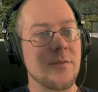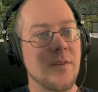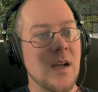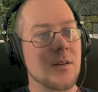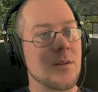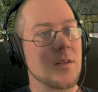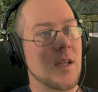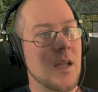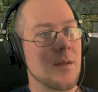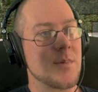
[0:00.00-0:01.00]
to find early
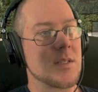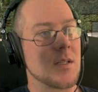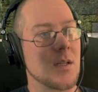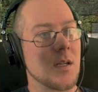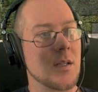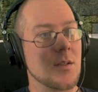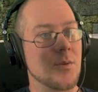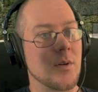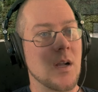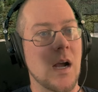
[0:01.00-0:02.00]
game is the Lucky
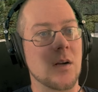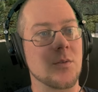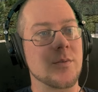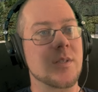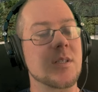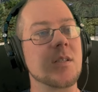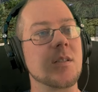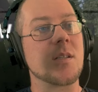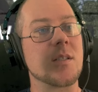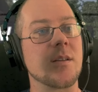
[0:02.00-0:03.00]
Looter goggles.
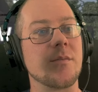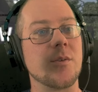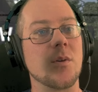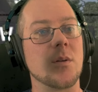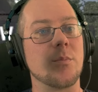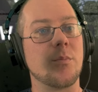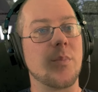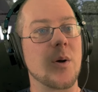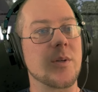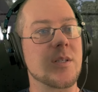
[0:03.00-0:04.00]
These give you a
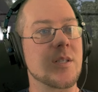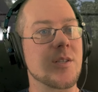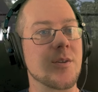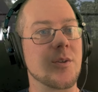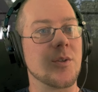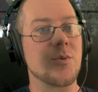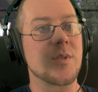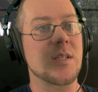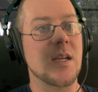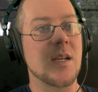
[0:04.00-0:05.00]
bonus to your loot
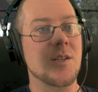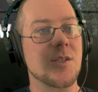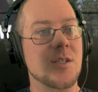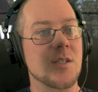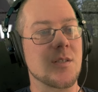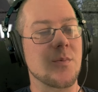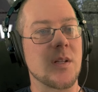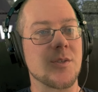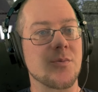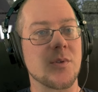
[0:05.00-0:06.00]
stage, as
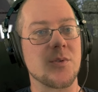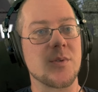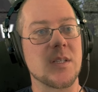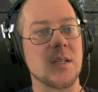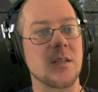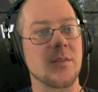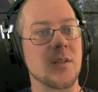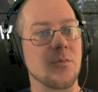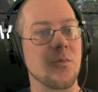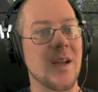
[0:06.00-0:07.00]
well as reducing
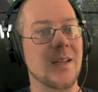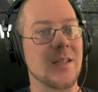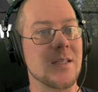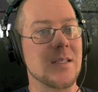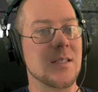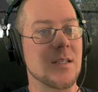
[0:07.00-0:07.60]
the radius